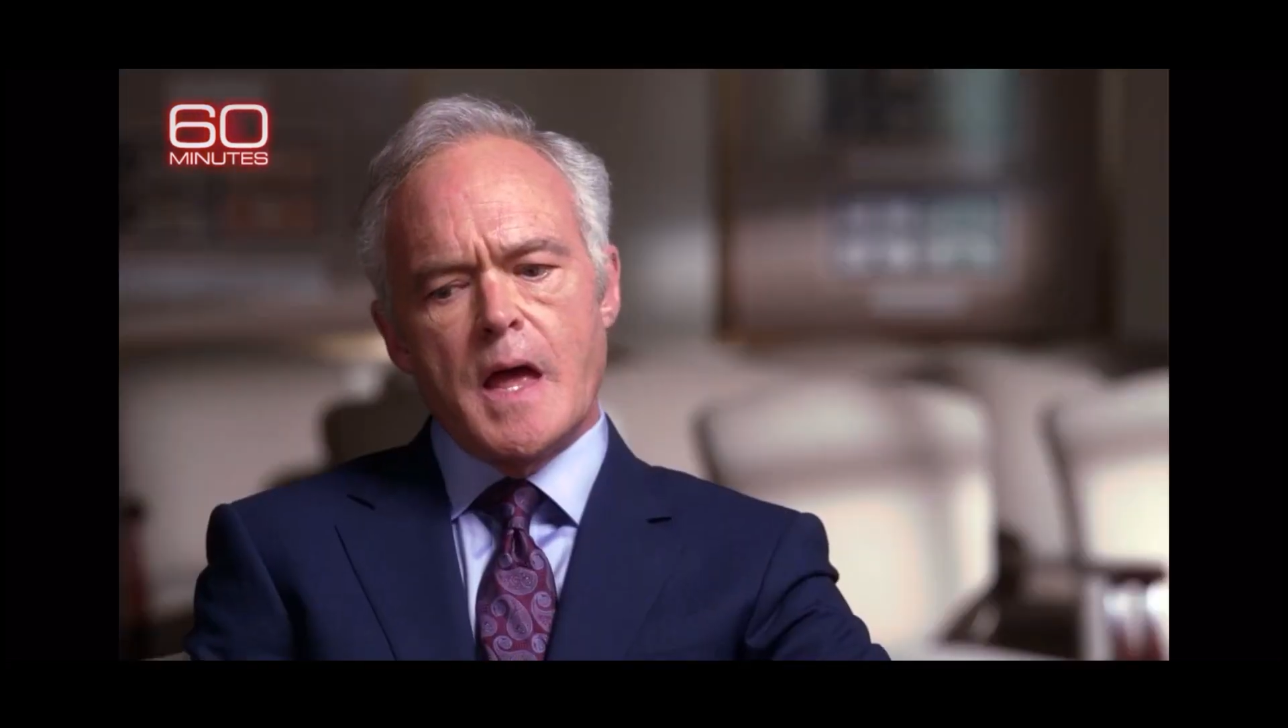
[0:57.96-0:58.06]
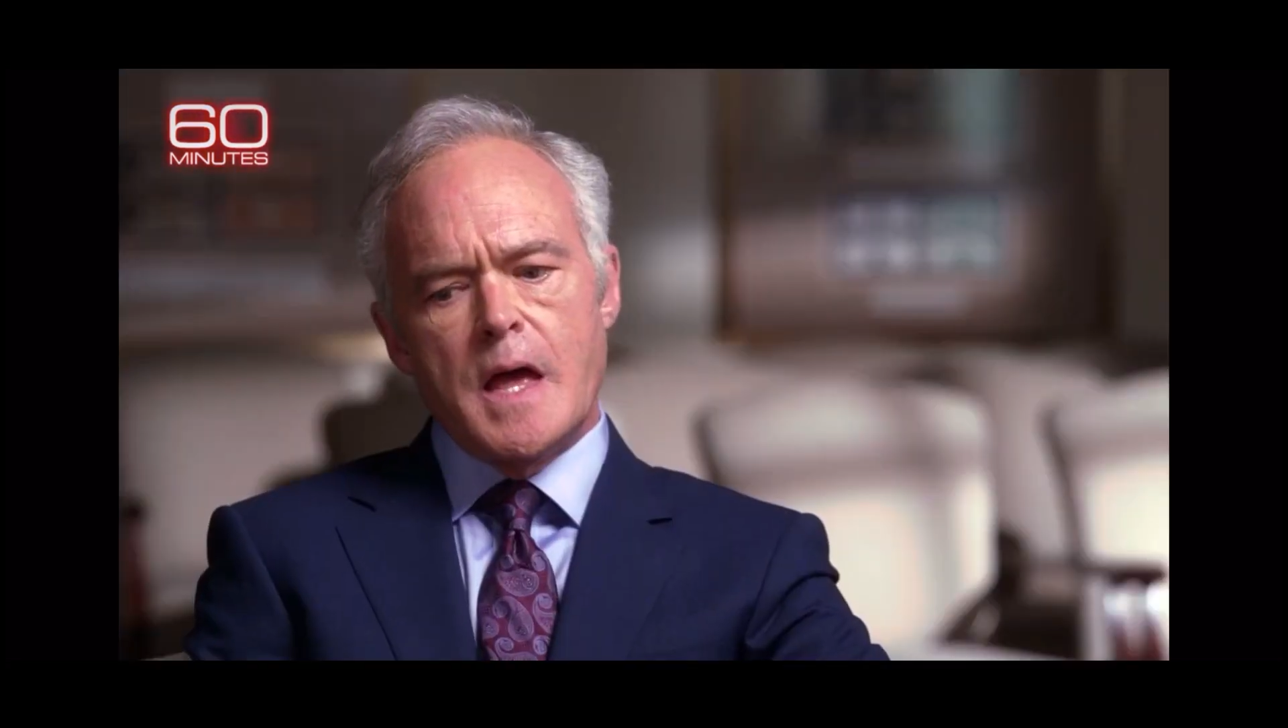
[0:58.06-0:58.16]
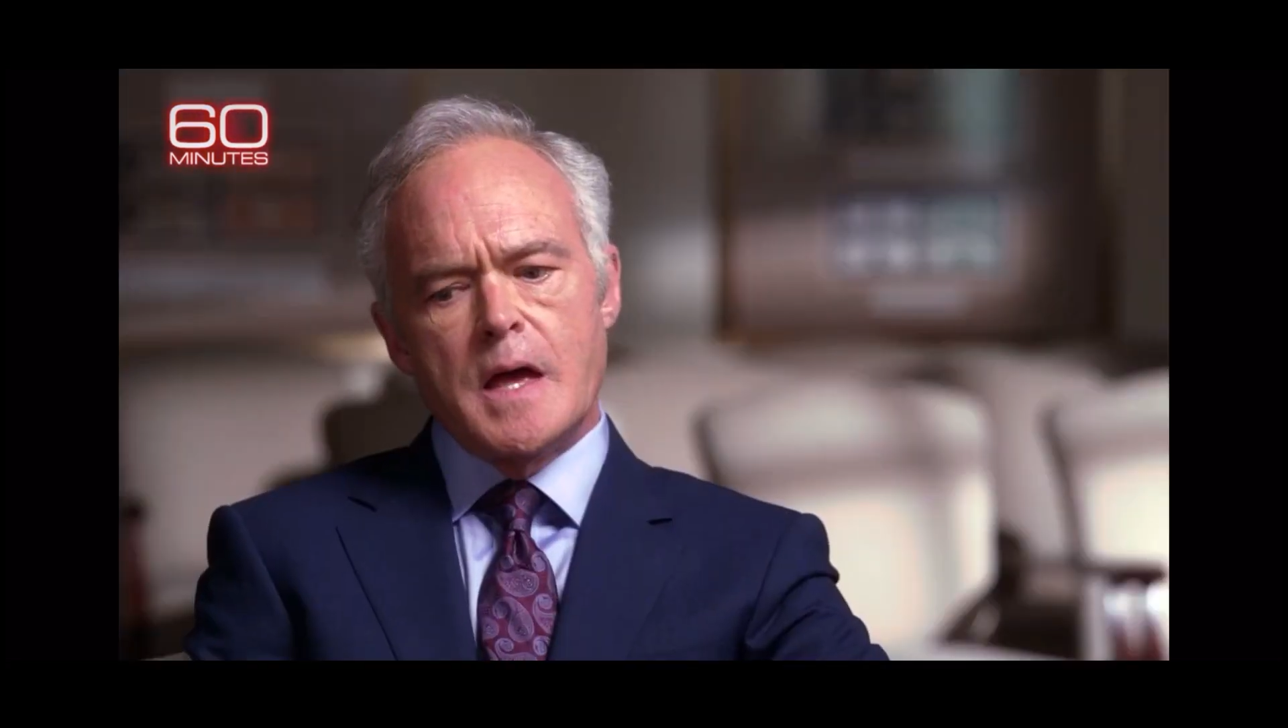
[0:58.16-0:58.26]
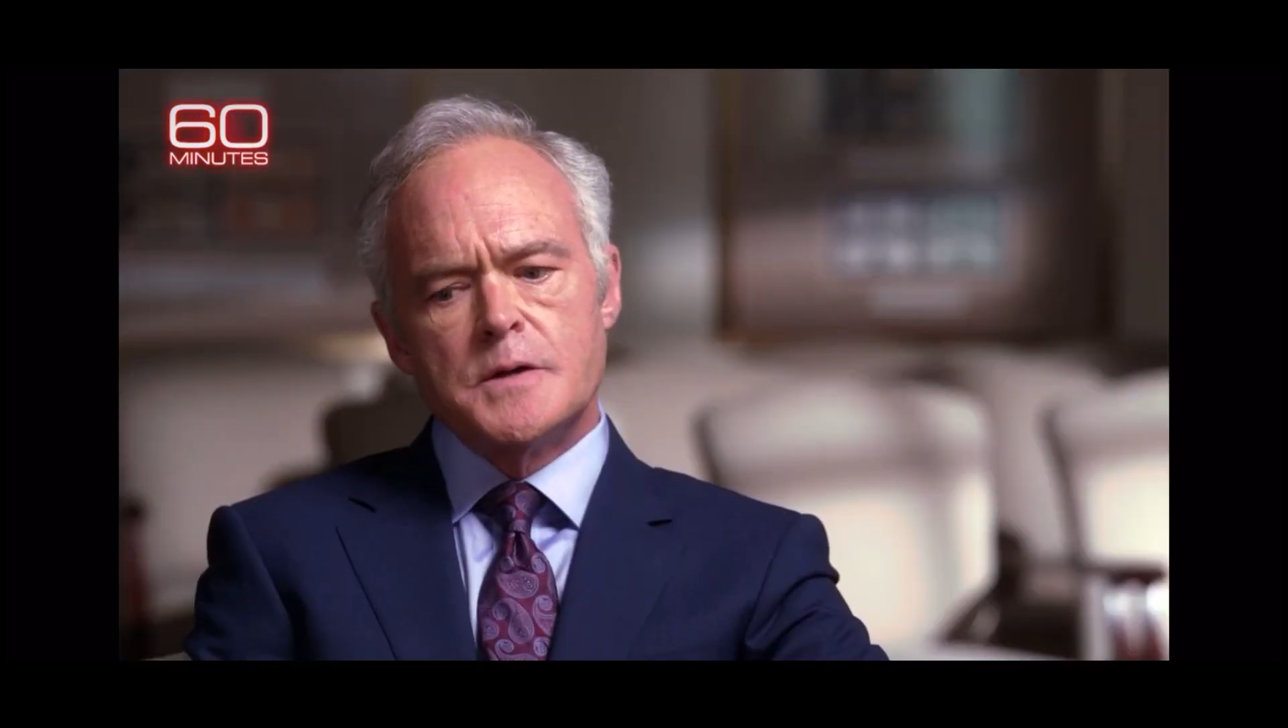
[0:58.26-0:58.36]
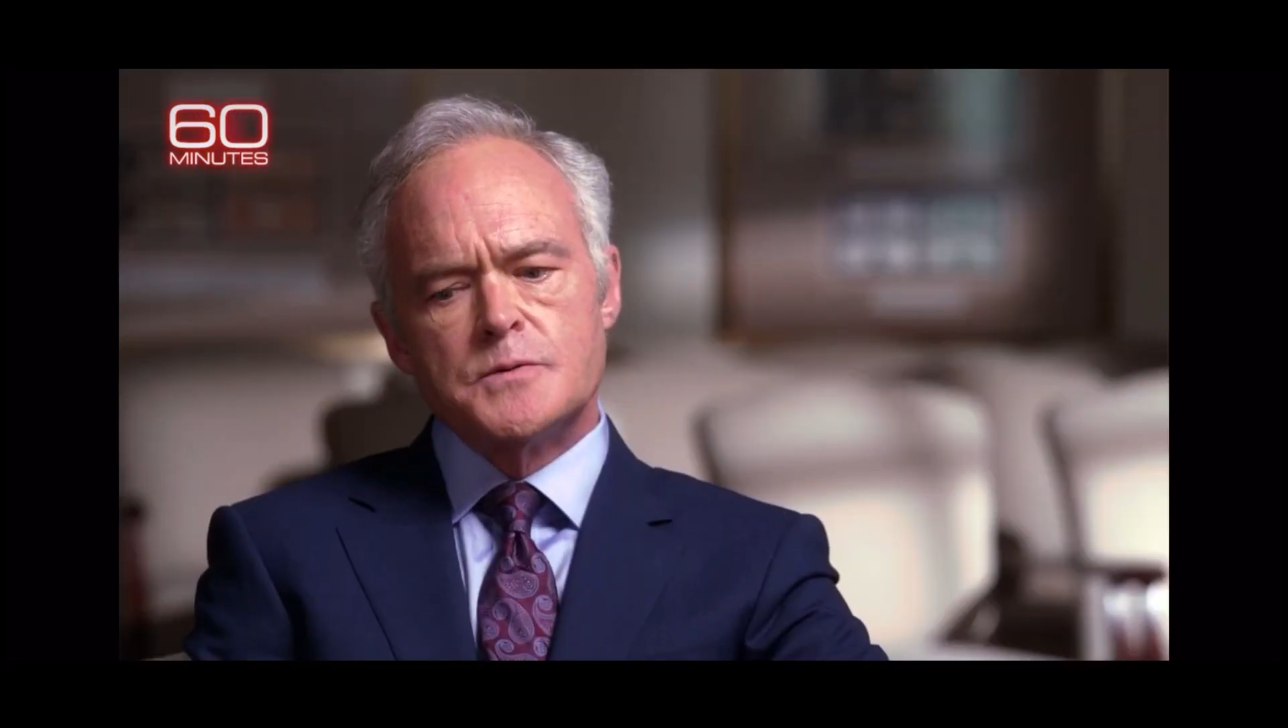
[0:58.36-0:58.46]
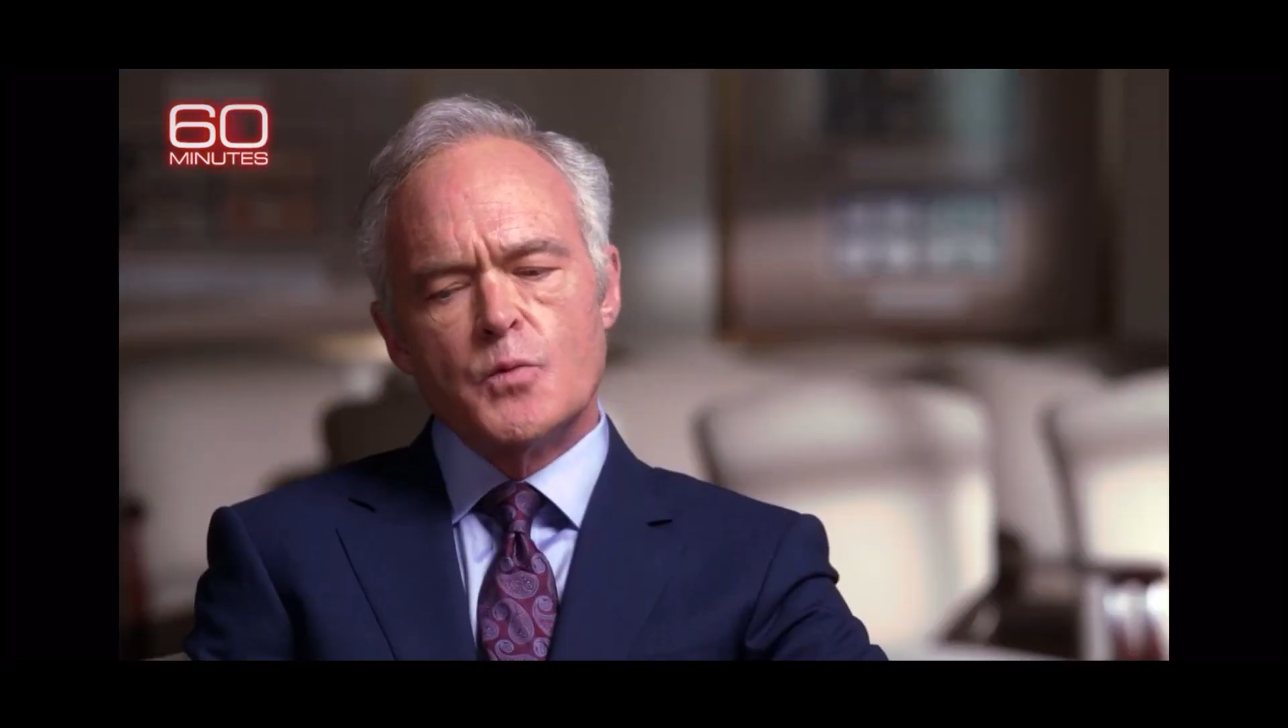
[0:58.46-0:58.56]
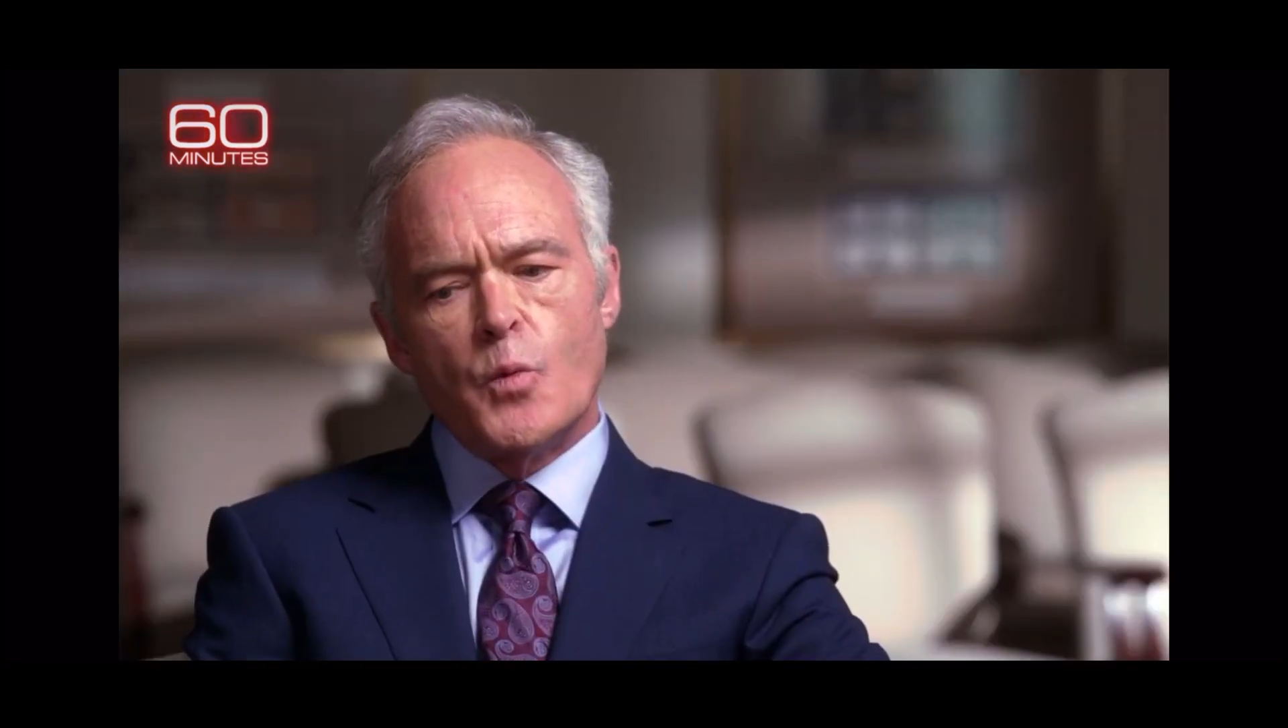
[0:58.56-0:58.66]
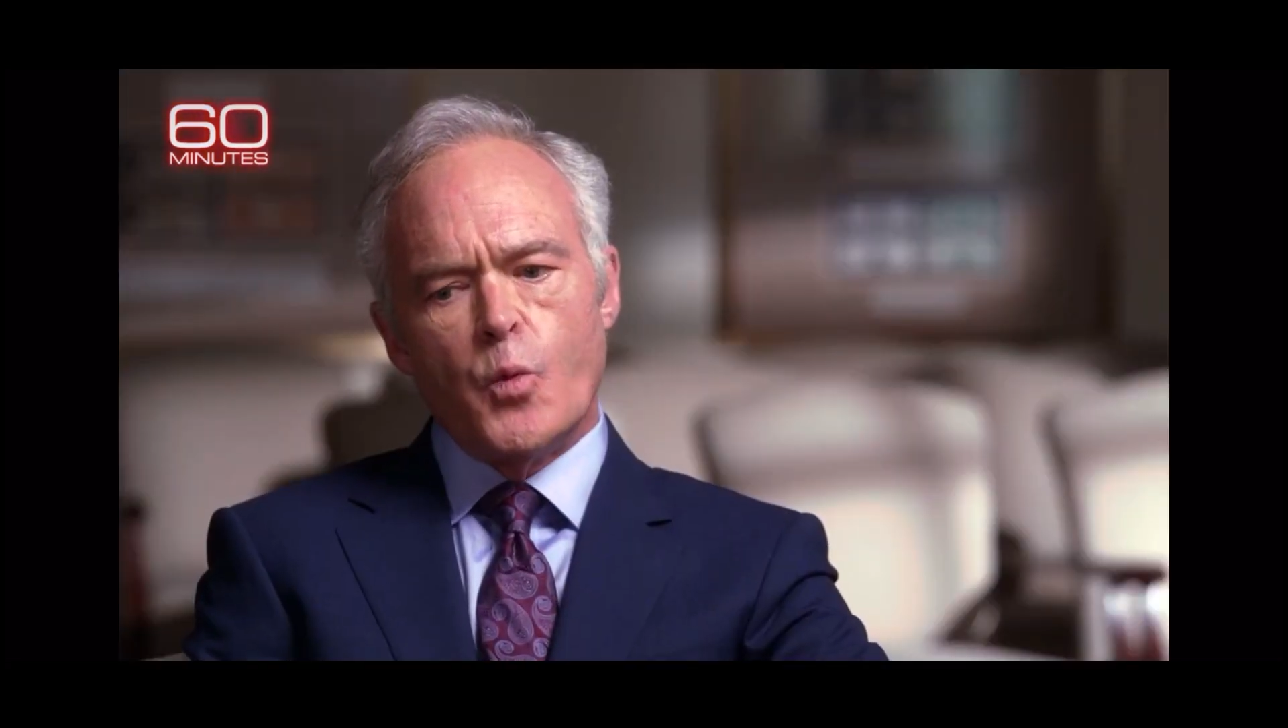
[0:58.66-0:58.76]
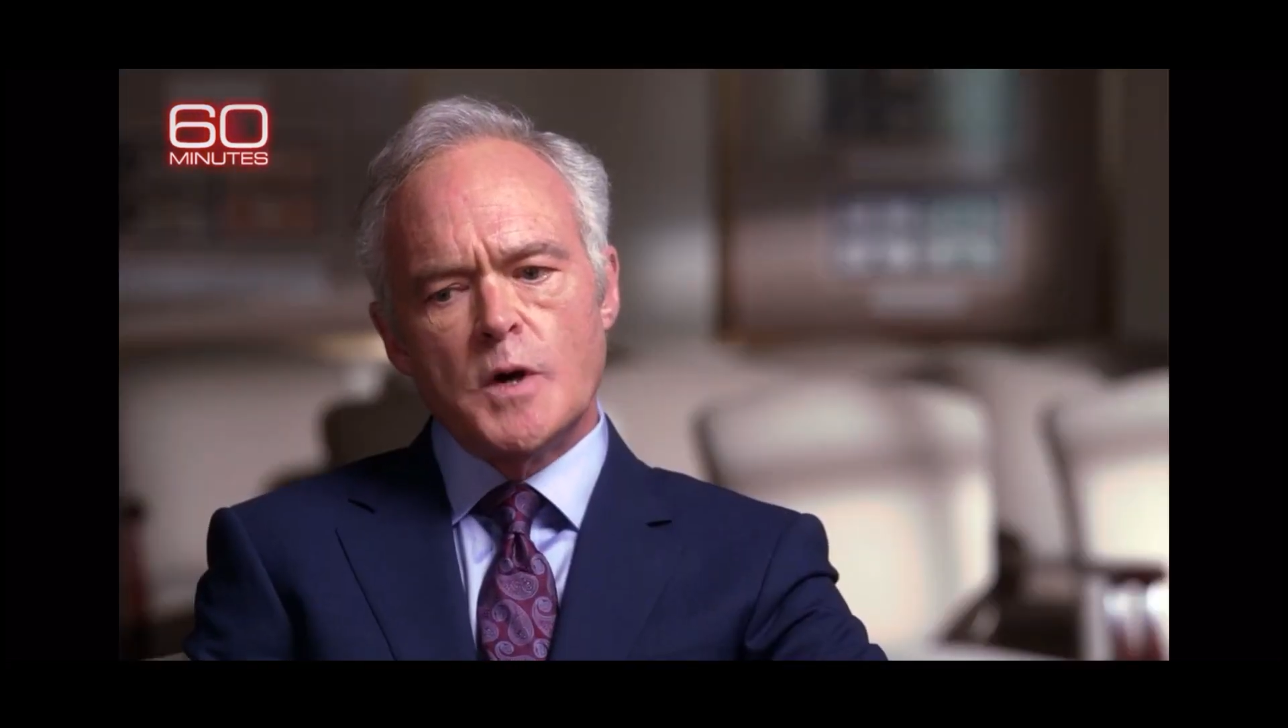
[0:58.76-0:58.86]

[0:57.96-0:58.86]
And